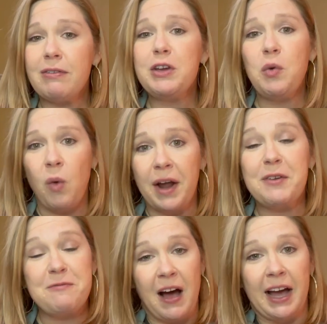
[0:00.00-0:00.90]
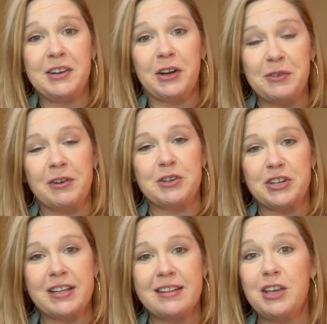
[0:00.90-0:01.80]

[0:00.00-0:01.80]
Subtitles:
you want to find on Virgin,